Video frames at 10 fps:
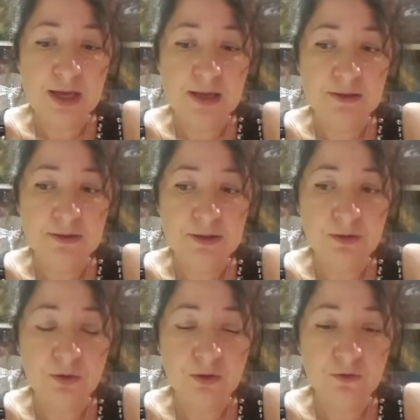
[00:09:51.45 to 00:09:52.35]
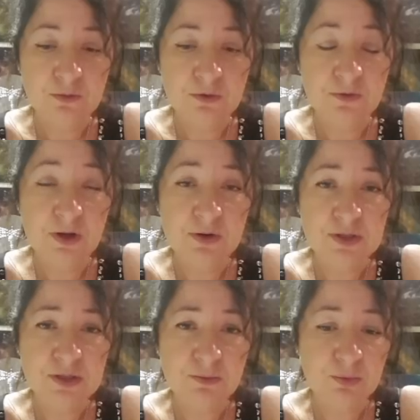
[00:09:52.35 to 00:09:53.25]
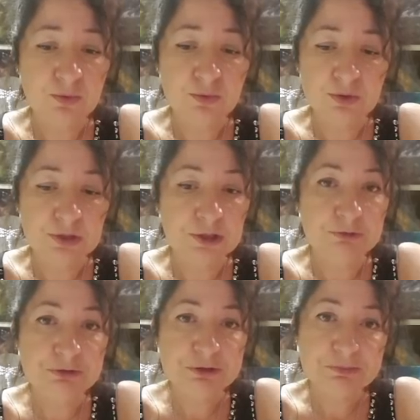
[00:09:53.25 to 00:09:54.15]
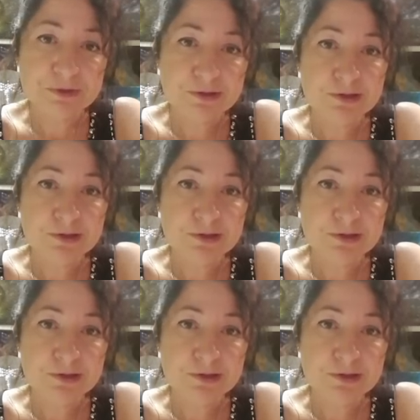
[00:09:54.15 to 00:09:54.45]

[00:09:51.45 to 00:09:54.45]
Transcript: and a lot of them are very simple, you know, but